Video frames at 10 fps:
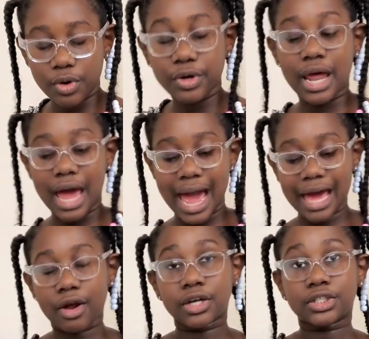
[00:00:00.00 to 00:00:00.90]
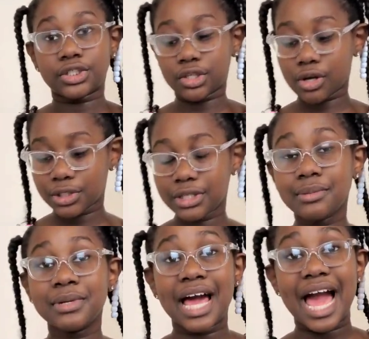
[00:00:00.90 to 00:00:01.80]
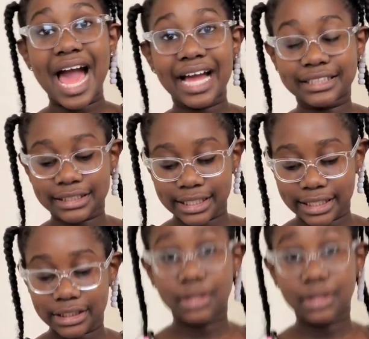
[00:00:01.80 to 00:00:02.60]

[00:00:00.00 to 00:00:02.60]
going to add our sodium alginate.